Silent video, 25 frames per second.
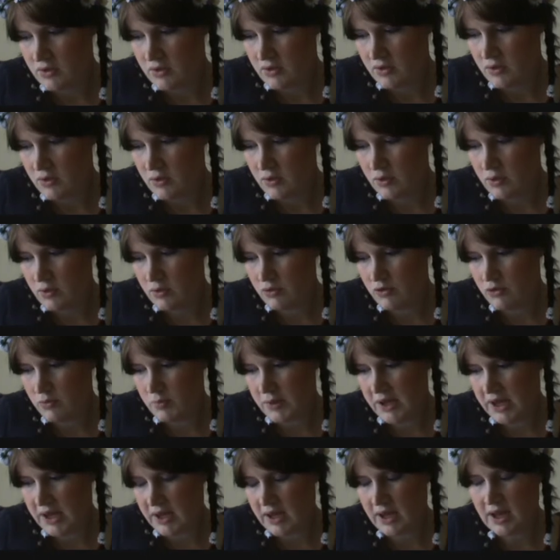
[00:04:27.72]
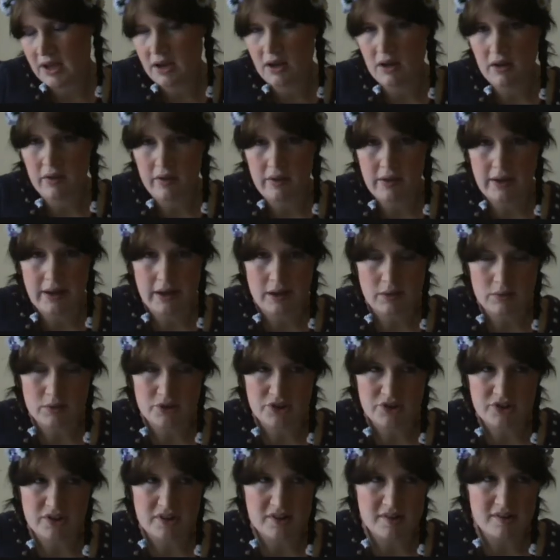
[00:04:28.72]
Do you speak any other
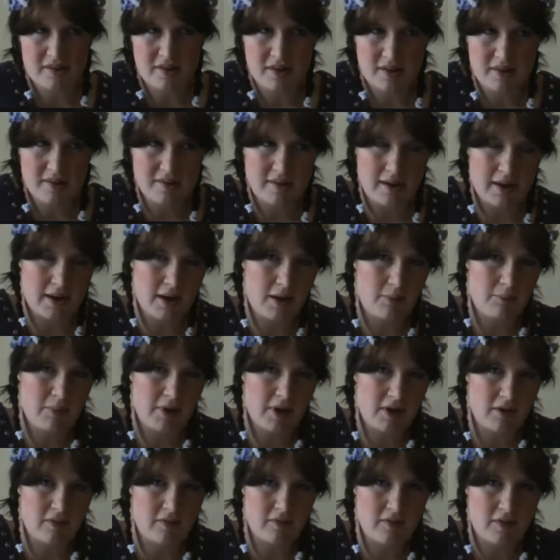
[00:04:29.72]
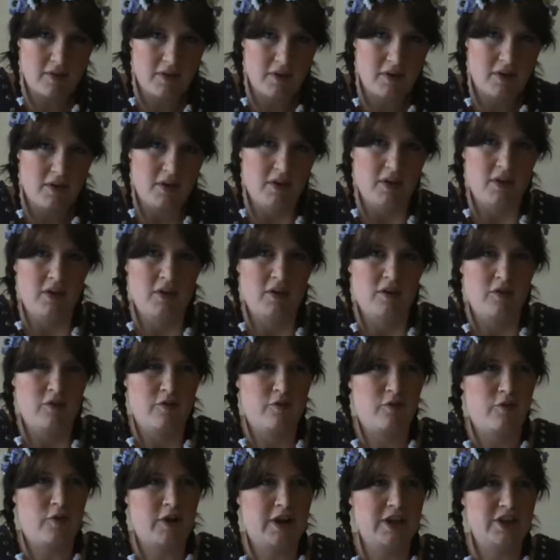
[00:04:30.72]
languages? Tiny bit of
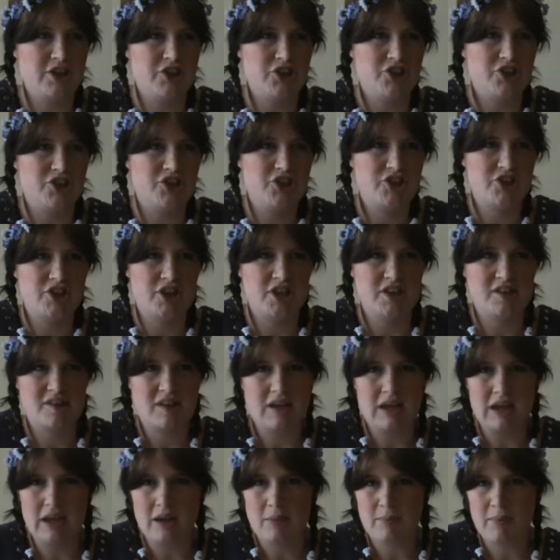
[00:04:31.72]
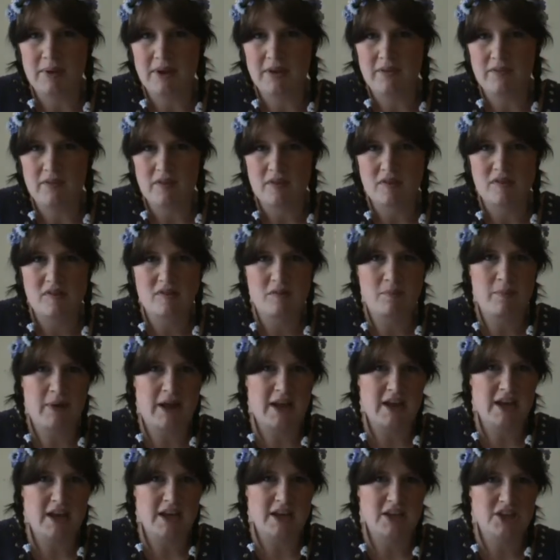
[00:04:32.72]
French, tiny bit of
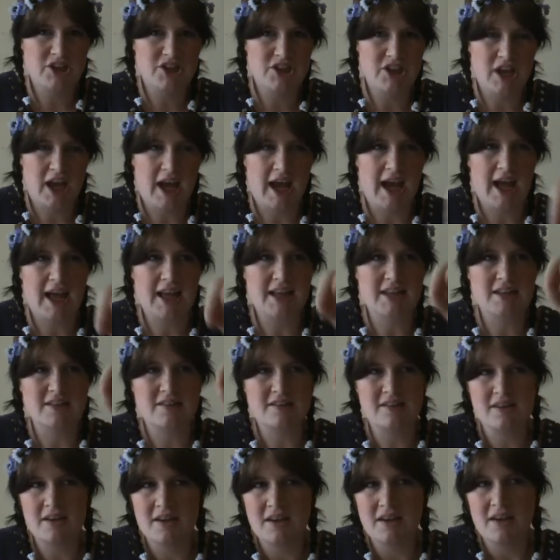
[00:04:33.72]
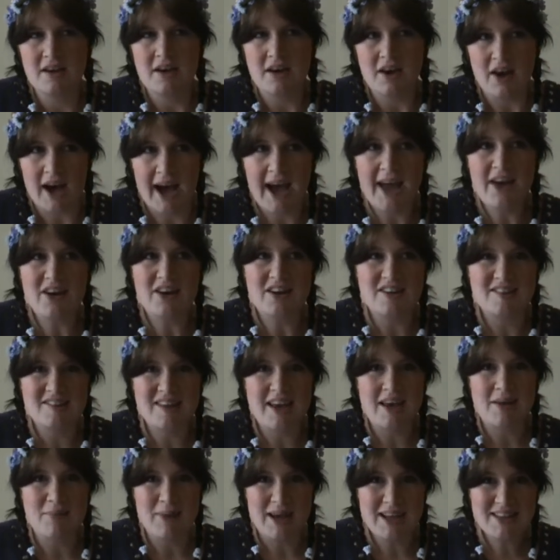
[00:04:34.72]
Spanish, and Ohayo
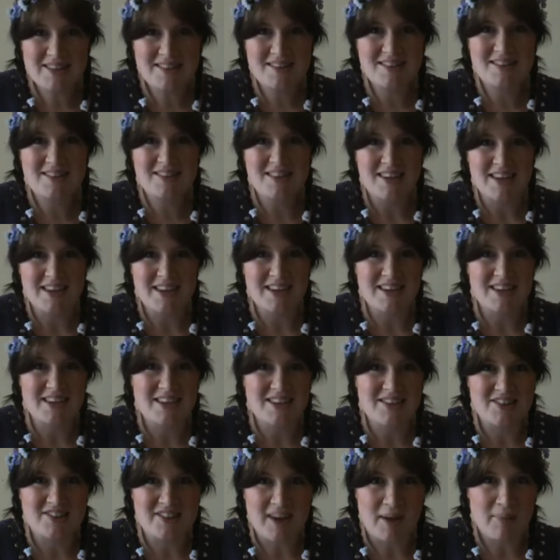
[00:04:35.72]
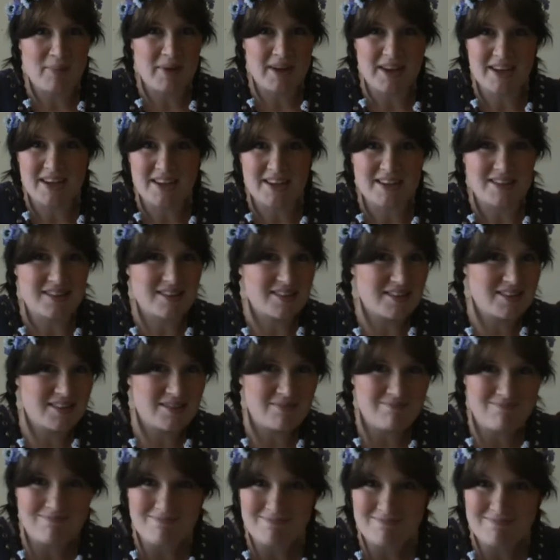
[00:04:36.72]
gozaimasu in
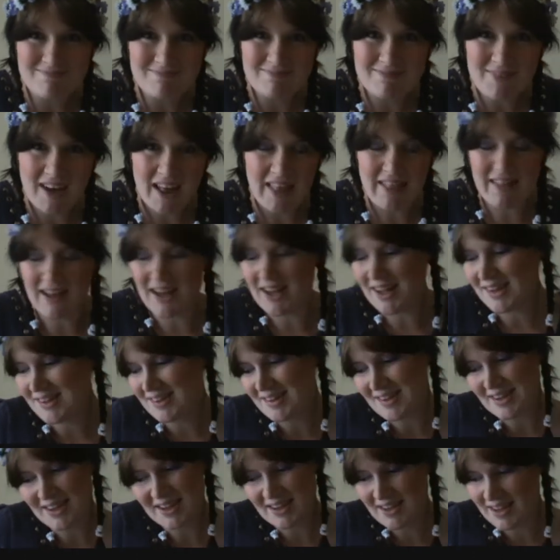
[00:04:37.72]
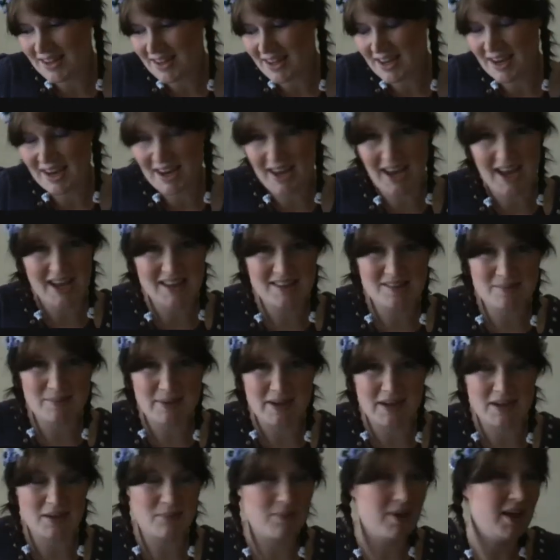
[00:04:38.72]
Japanese, and that's it. I can't
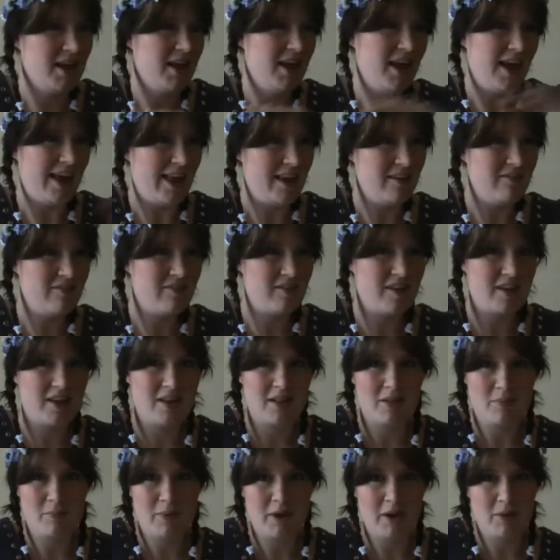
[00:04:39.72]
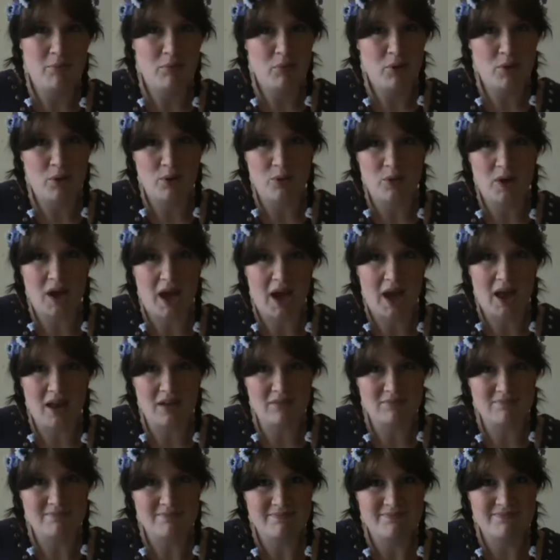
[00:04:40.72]
speak them. Envy the people who
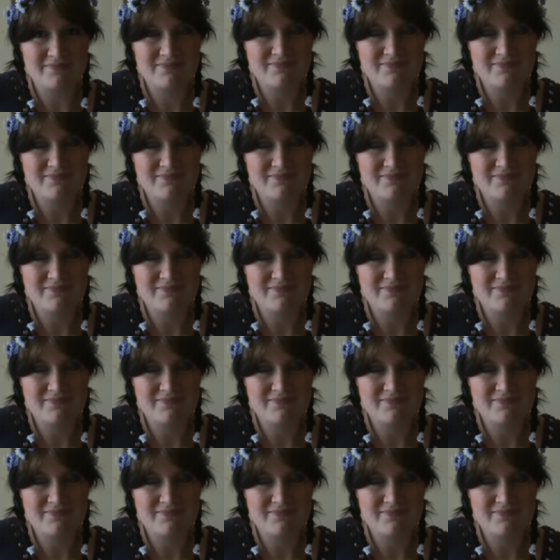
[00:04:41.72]
can.